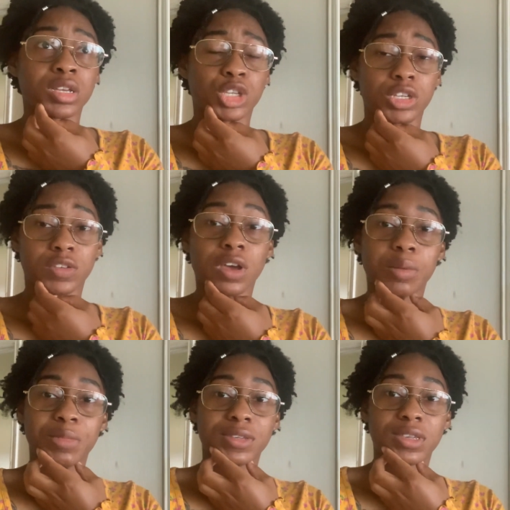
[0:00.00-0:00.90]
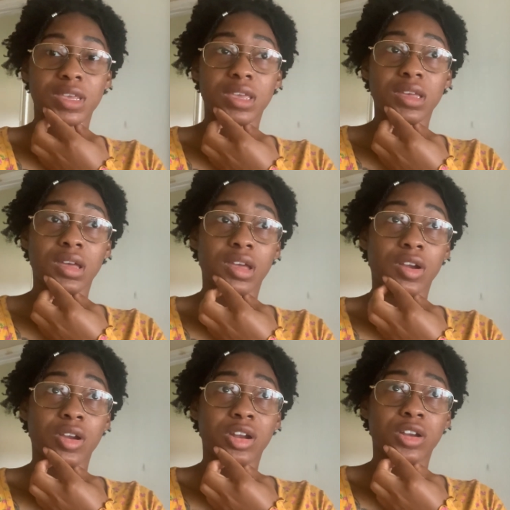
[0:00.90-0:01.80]
She's gone missing.
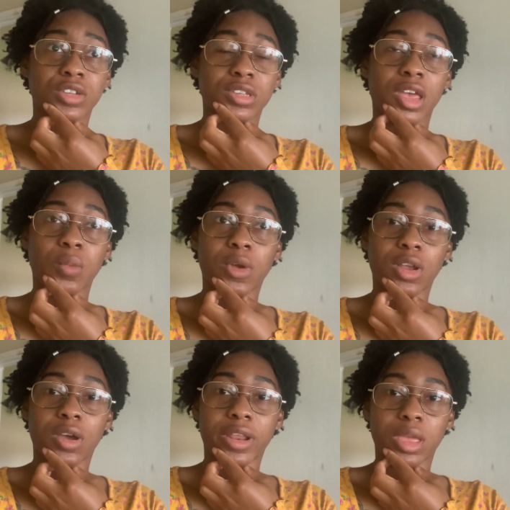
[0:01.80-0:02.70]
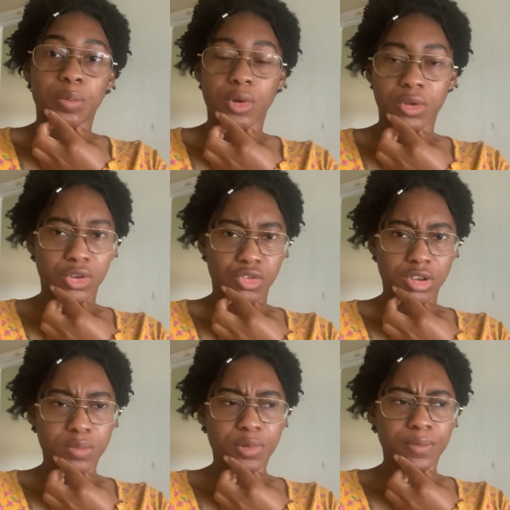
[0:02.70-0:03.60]
Her and her son went on a boating
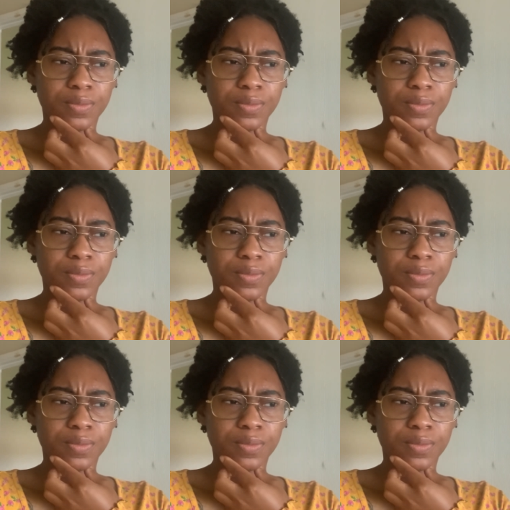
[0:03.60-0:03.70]
trip,